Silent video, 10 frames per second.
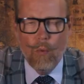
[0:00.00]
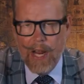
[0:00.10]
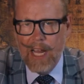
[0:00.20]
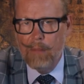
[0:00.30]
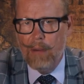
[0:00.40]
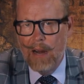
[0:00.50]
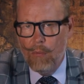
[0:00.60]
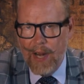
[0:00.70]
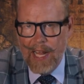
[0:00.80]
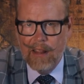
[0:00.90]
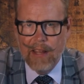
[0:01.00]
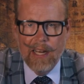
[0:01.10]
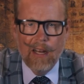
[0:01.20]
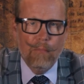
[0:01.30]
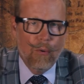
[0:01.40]
Week by week,
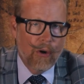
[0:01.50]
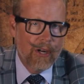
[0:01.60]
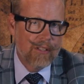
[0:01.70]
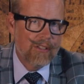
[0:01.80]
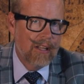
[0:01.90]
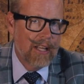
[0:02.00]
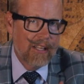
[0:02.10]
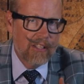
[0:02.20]
they laboriously